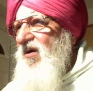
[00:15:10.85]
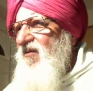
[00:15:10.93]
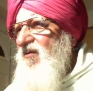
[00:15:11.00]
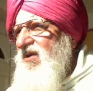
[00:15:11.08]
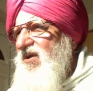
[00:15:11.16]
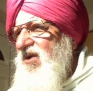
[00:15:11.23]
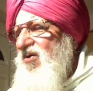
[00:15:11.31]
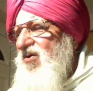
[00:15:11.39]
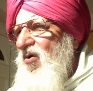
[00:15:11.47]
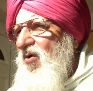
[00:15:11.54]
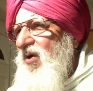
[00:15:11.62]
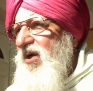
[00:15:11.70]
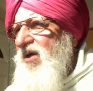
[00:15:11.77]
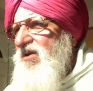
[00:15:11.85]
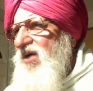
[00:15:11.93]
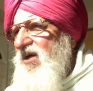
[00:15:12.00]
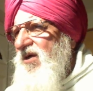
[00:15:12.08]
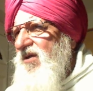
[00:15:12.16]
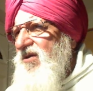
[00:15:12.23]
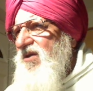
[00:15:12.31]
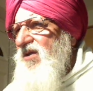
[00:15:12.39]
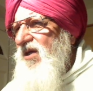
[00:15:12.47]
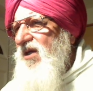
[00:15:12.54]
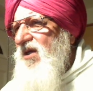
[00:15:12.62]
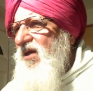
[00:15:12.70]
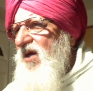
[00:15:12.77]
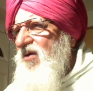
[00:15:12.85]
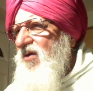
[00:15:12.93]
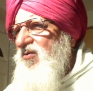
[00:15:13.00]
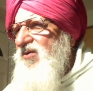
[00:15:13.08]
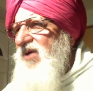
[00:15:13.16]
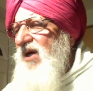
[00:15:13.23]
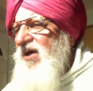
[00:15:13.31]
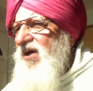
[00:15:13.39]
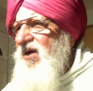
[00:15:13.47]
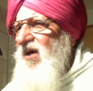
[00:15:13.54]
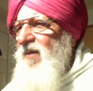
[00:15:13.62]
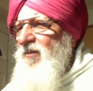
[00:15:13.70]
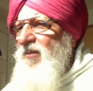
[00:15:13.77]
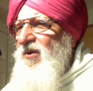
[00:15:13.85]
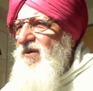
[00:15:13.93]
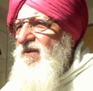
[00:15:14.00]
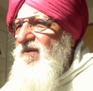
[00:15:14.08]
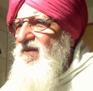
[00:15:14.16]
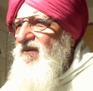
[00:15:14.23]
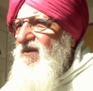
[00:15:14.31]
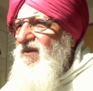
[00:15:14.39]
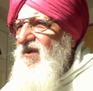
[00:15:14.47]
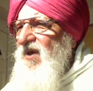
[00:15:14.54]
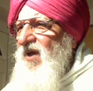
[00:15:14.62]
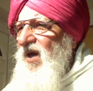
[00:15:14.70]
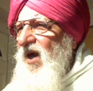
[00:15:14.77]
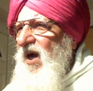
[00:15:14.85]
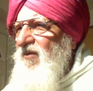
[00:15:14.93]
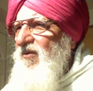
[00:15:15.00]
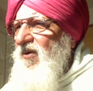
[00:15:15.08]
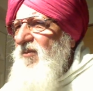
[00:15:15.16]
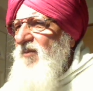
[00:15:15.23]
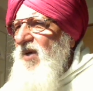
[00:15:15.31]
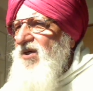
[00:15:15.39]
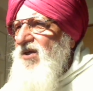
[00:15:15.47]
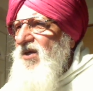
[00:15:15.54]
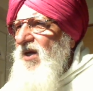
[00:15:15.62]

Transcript: with the drawings and other thing or to set it up, I would much